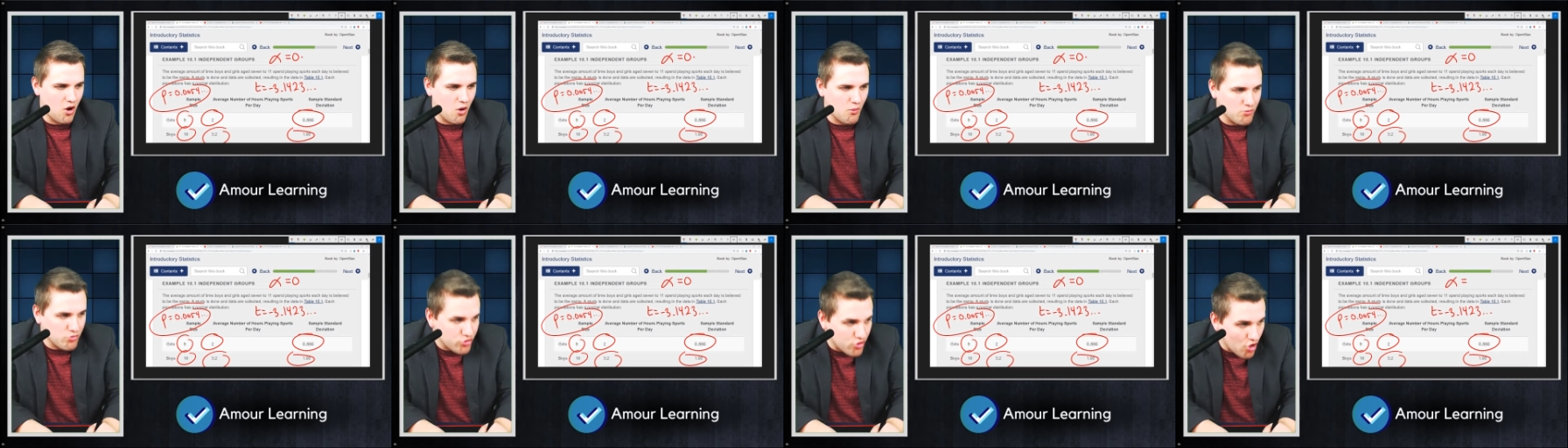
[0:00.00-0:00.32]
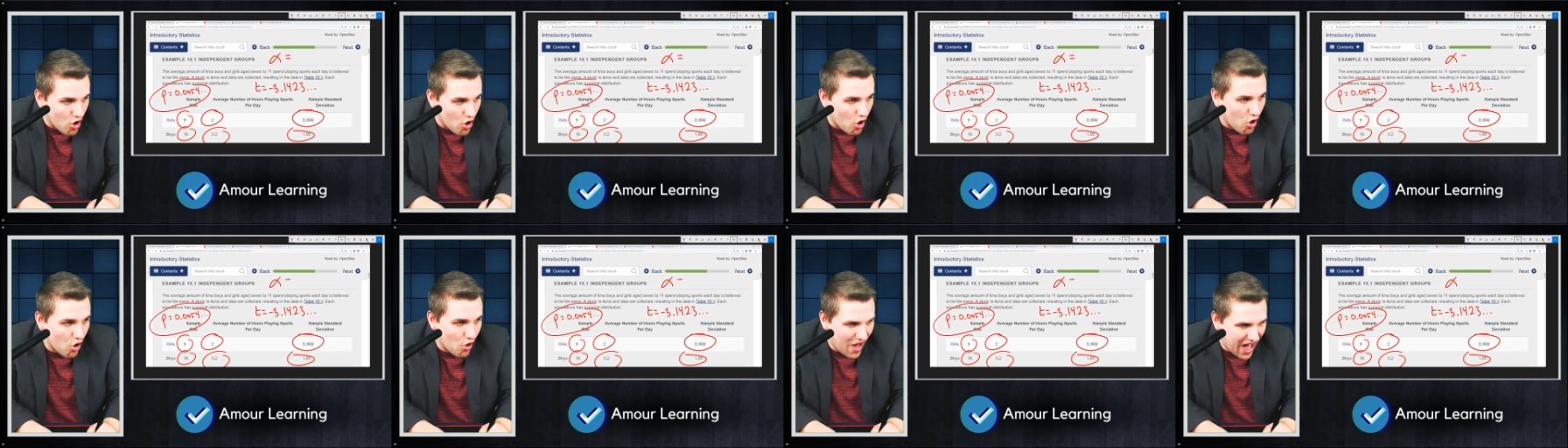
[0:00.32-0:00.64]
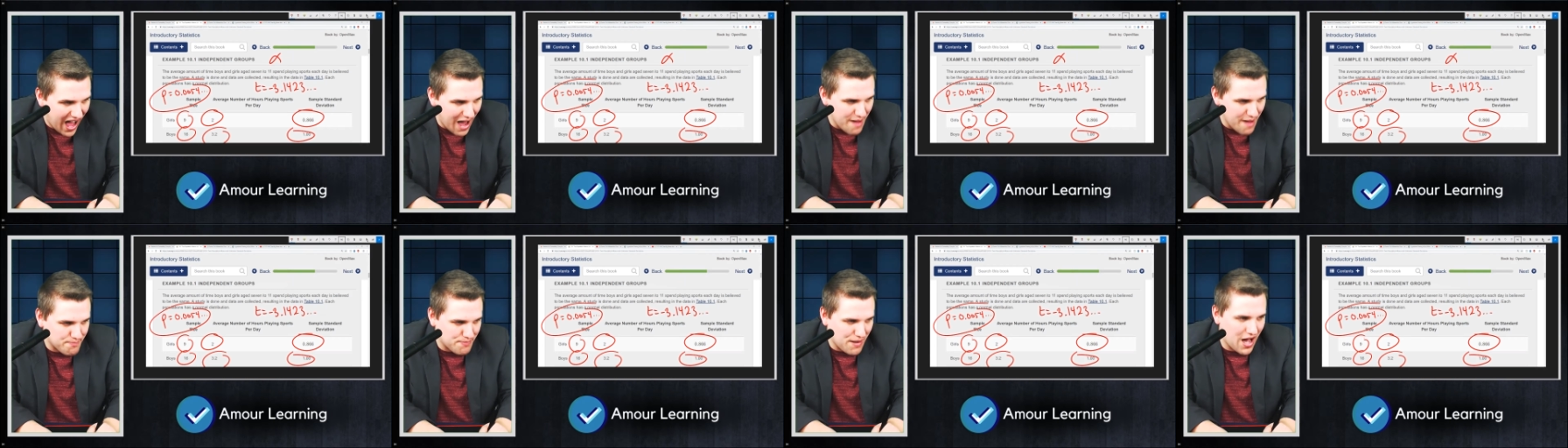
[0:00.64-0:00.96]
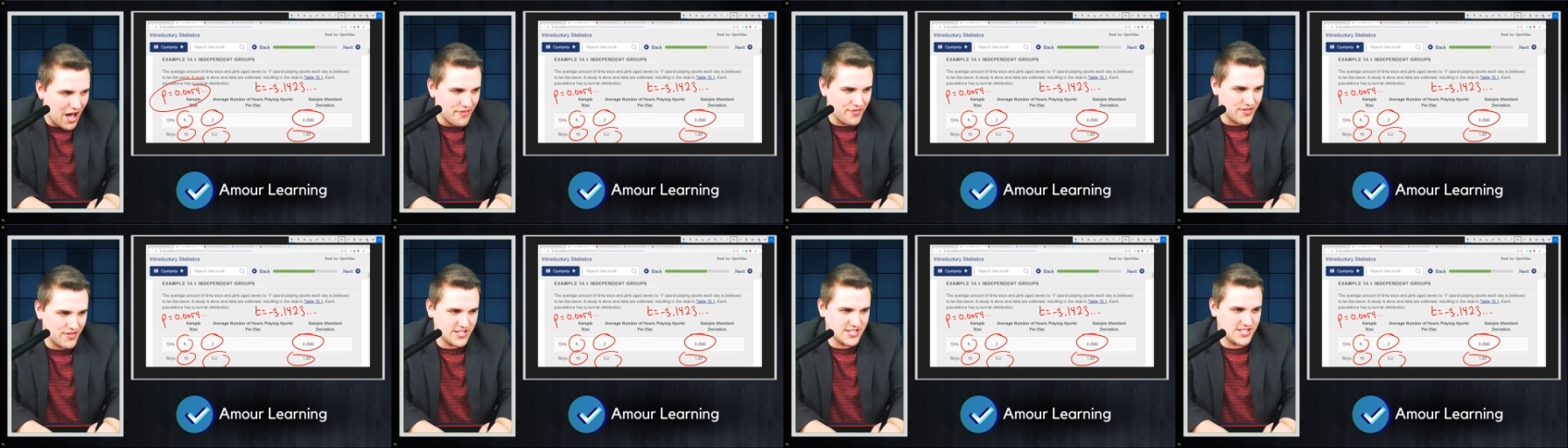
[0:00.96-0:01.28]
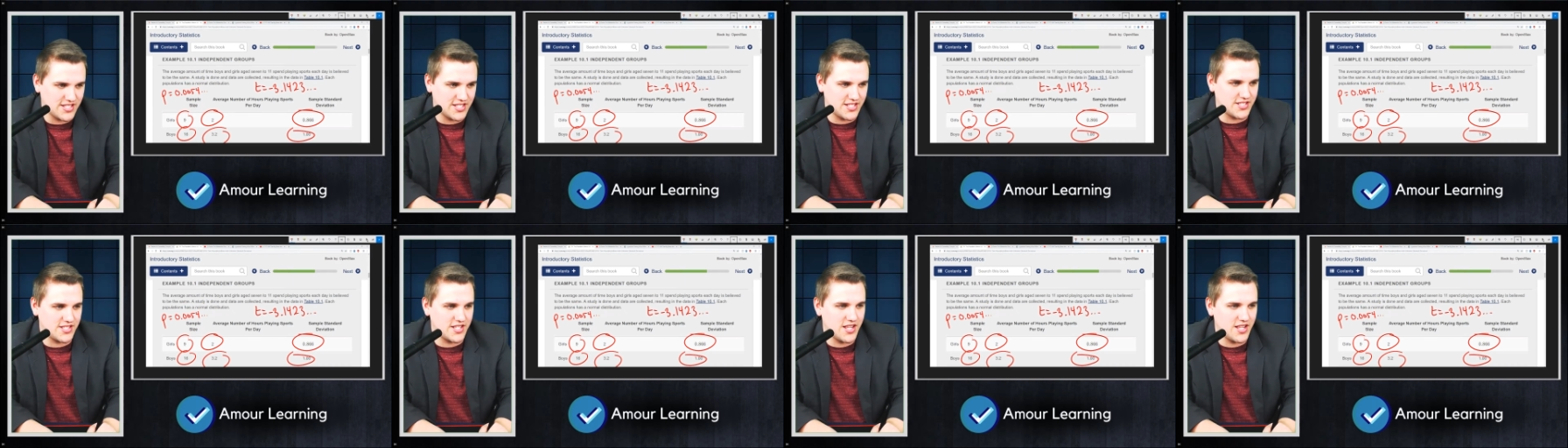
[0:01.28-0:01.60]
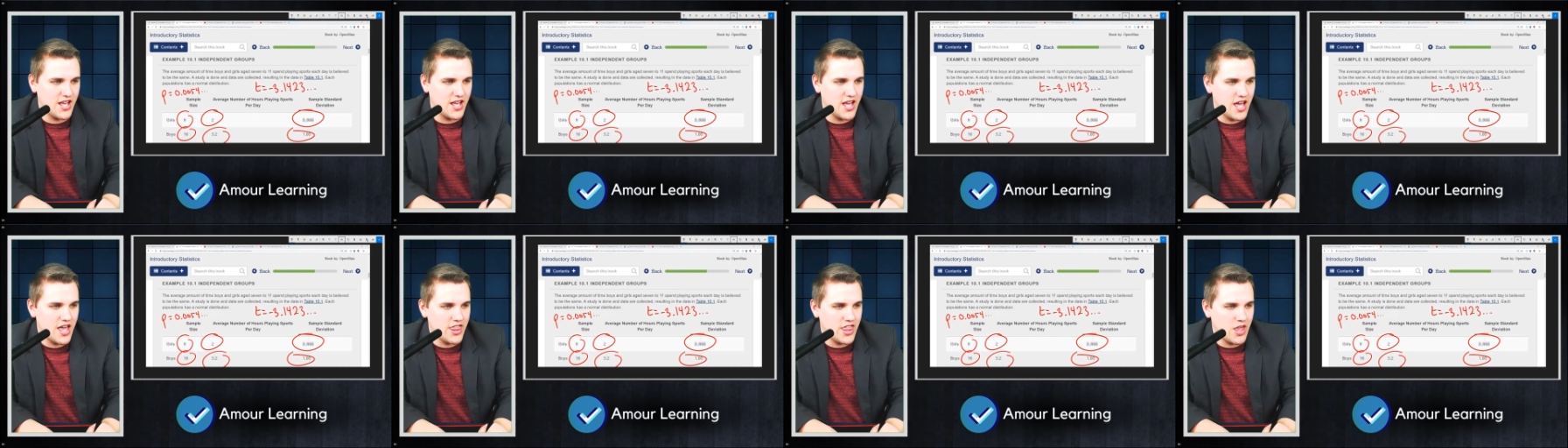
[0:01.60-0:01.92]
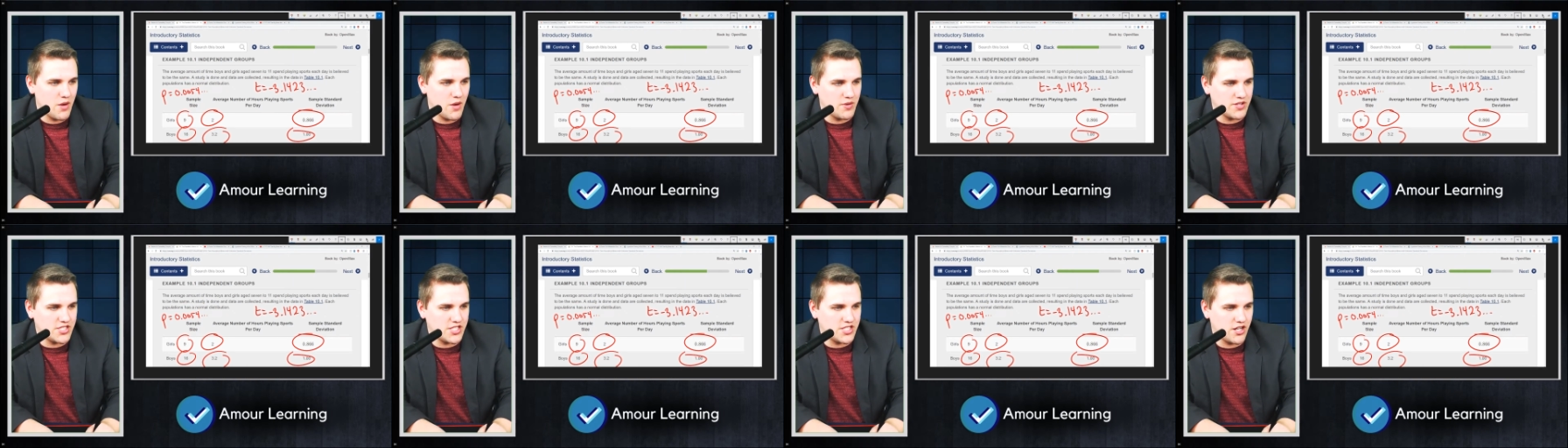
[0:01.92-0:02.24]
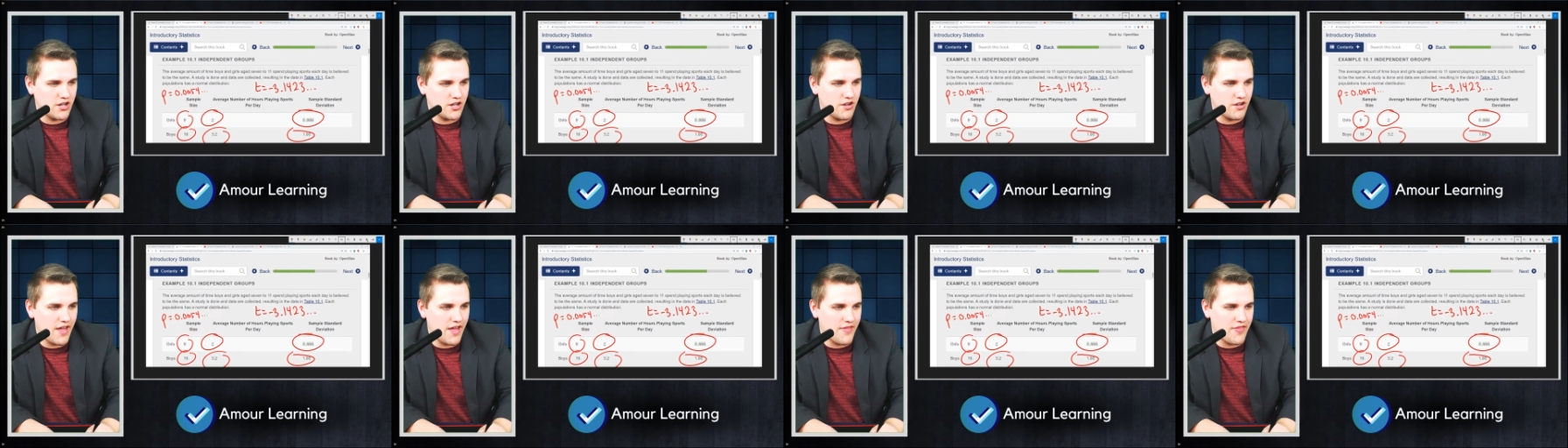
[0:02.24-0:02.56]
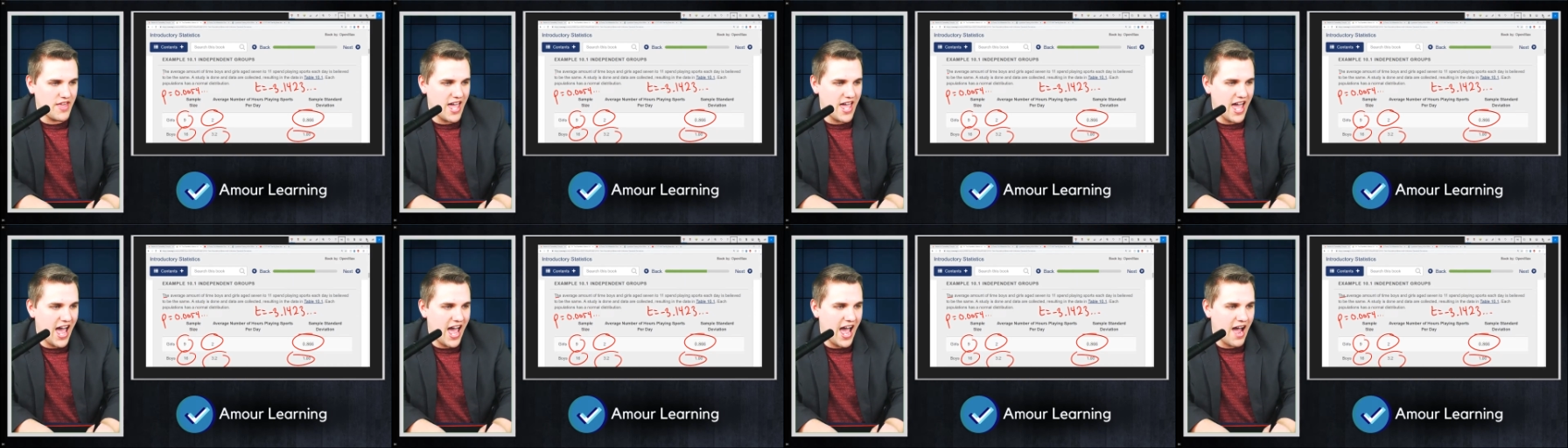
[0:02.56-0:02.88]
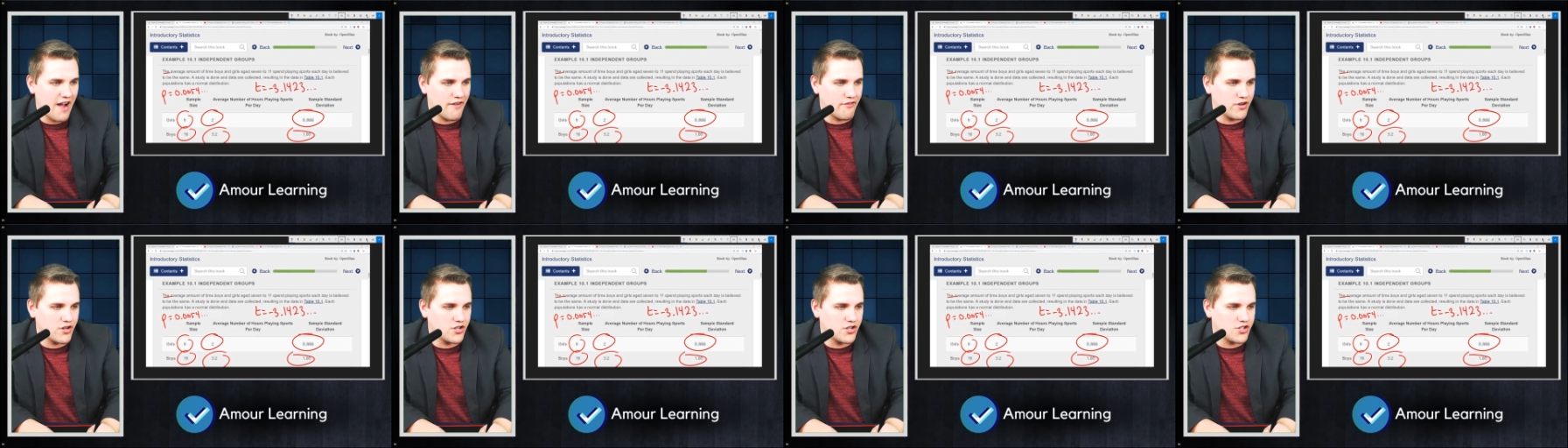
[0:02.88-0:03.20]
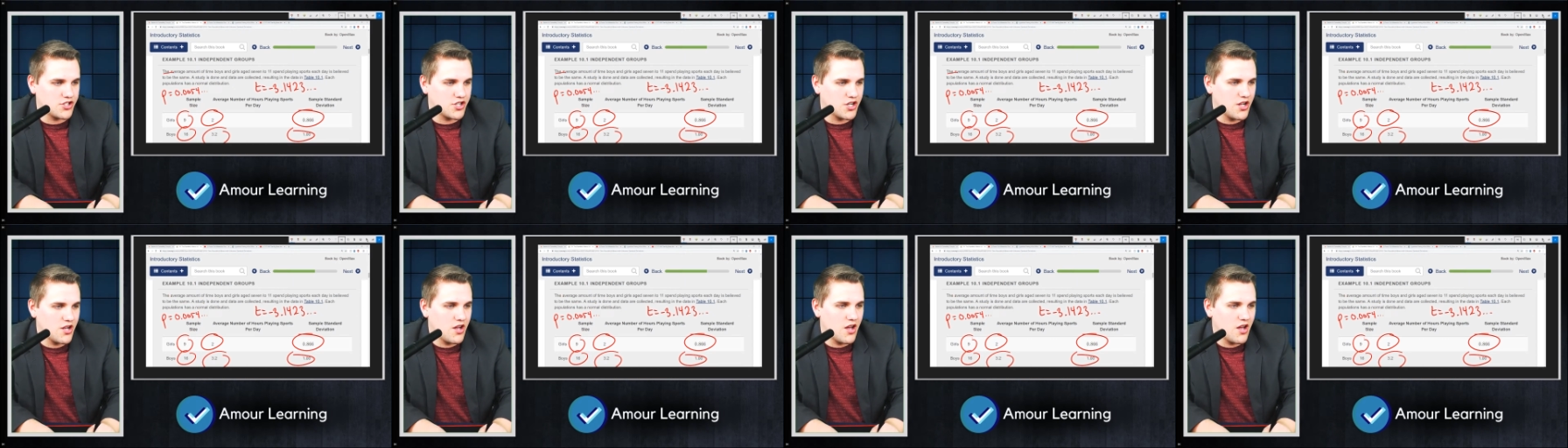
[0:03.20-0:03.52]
null hypothesis that we see here that the average